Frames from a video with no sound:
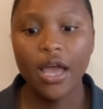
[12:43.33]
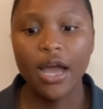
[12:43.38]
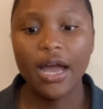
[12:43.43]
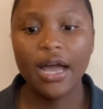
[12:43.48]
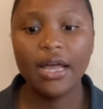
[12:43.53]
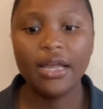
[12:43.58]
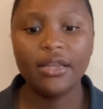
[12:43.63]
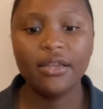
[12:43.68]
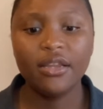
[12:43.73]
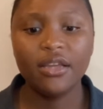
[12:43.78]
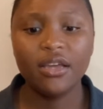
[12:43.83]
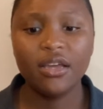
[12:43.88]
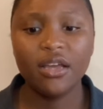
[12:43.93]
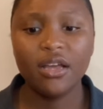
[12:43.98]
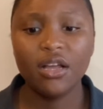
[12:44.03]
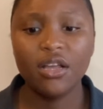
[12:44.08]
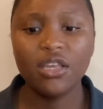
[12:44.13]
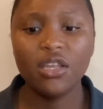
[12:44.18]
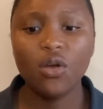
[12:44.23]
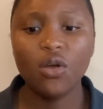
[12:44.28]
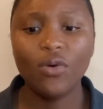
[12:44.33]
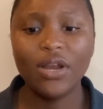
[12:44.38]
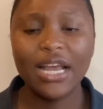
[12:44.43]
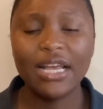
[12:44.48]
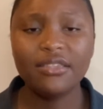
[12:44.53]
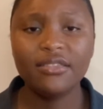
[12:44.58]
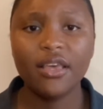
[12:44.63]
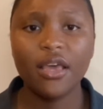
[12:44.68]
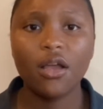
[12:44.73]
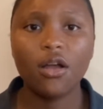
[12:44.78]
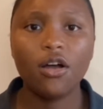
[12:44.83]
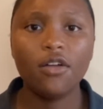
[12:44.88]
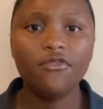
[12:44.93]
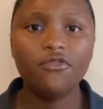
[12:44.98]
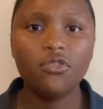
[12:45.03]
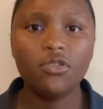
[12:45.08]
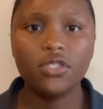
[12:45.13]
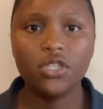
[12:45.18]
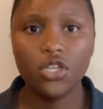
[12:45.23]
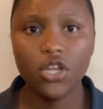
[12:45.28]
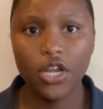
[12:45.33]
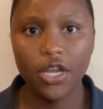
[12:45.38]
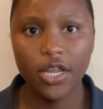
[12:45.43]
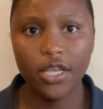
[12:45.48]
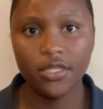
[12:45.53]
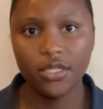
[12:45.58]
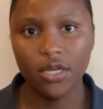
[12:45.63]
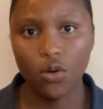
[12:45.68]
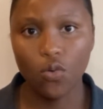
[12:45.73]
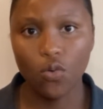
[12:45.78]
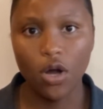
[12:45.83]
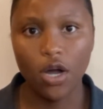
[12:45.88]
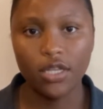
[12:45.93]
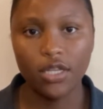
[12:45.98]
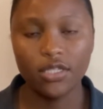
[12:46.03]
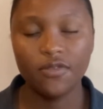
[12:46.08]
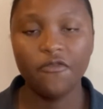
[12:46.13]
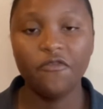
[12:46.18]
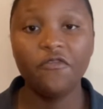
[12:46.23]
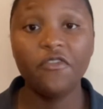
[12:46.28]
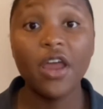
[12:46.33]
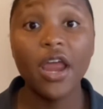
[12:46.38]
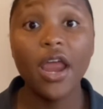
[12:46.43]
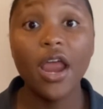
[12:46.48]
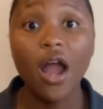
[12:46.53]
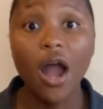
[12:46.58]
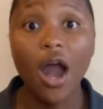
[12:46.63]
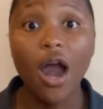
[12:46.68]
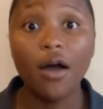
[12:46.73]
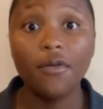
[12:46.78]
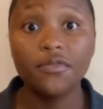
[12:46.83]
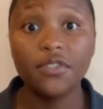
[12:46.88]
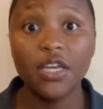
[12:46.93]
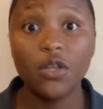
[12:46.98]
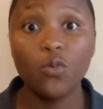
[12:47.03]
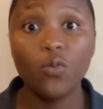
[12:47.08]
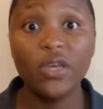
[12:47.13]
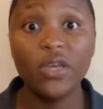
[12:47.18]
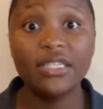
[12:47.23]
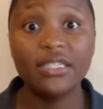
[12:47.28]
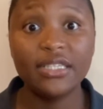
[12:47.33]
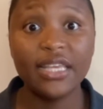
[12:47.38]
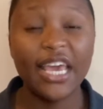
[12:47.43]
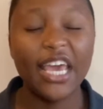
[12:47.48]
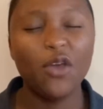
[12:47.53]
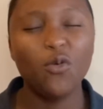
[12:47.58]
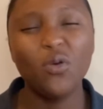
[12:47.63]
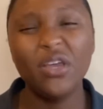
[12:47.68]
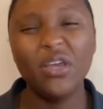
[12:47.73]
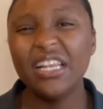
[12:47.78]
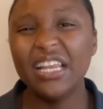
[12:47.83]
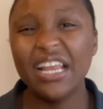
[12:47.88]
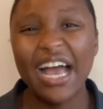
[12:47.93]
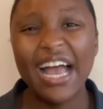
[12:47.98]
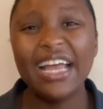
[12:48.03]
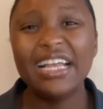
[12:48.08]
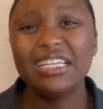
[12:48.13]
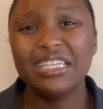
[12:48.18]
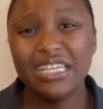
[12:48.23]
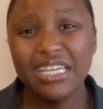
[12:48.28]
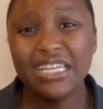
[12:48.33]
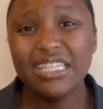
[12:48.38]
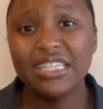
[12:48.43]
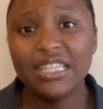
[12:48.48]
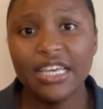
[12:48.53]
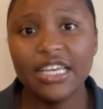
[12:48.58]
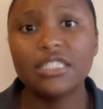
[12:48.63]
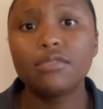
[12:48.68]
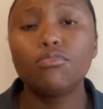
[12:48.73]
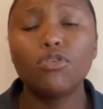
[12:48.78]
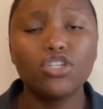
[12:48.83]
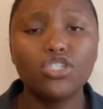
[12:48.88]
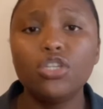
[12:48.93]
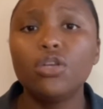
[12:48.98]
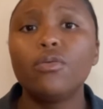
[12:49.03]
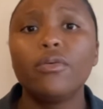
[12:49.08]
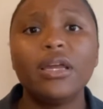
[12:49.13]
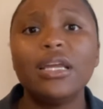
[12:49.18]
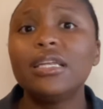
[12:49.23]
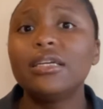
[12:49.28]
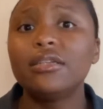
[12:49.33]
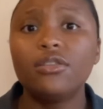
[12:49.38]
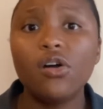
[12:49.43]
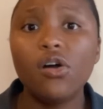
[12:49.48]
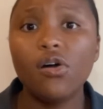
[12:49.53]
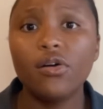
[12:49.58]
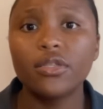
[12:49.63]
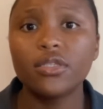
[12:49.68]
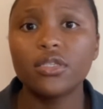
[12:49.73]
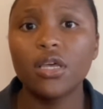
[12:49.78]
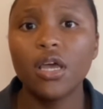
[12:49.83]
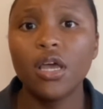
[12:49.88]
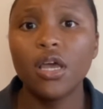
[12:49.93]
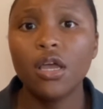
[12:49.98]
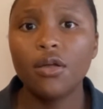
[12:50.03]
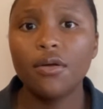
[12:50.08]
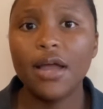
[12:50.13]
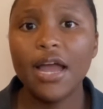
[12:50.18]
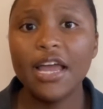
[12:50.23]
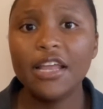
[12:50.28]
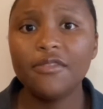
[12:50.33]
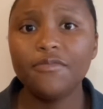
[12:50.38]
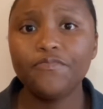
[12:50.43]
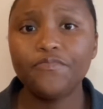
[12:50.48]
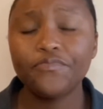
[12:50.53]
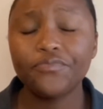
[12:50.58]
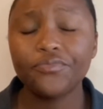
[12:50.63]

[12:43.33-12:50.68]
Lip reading: And, you know, when I say confusing your needs and wants, very often we say, I need this, but you really don't, right?